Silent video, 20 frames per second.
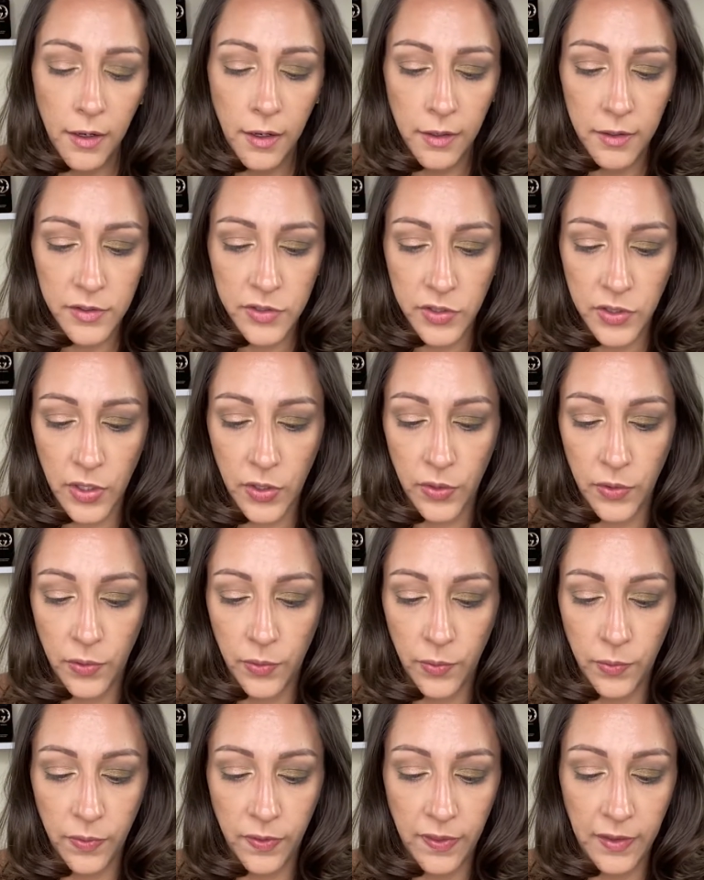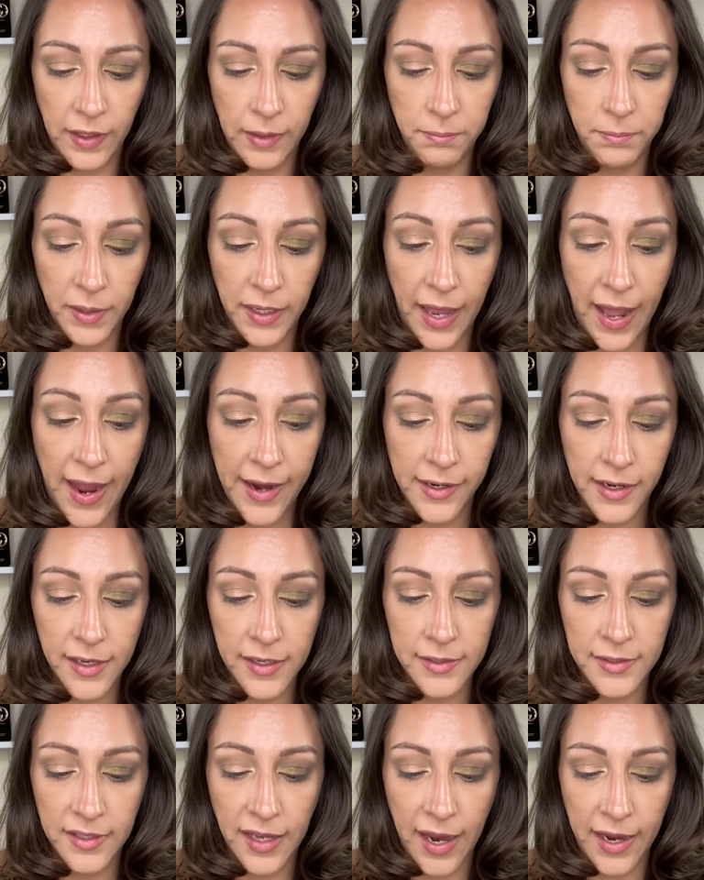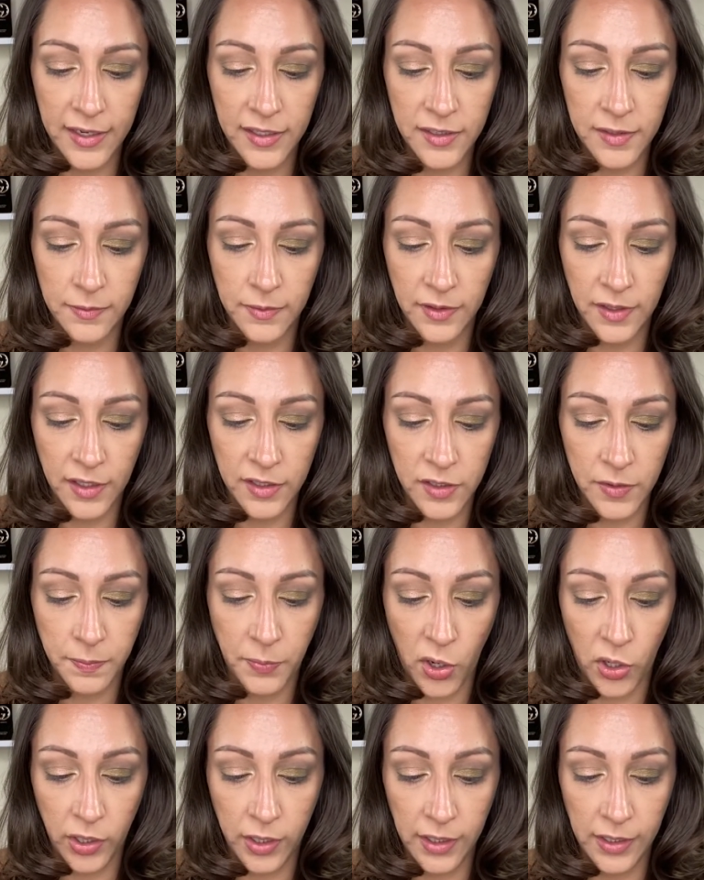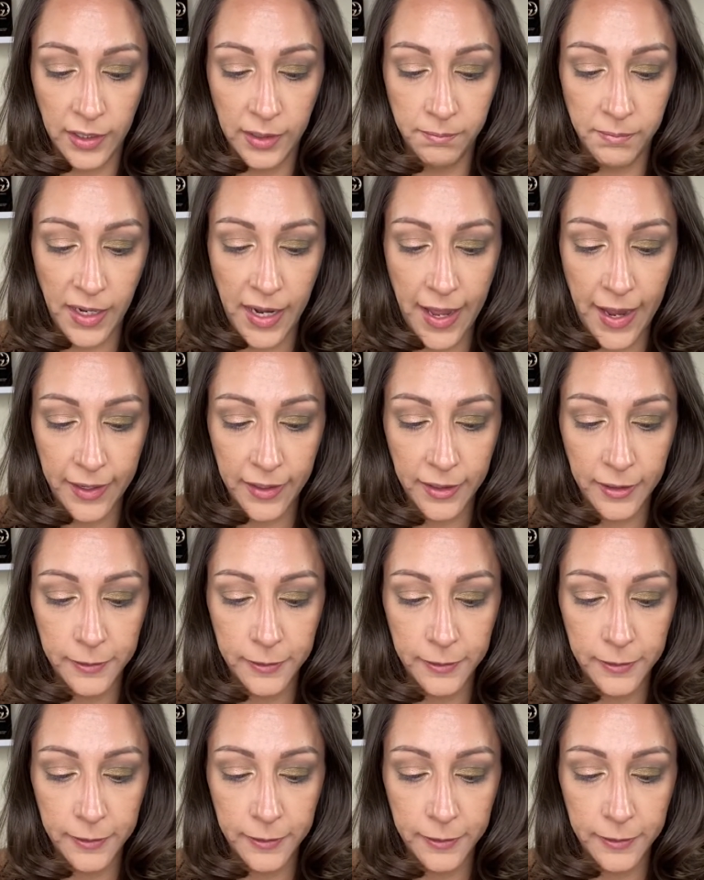So the black is the sparkling black,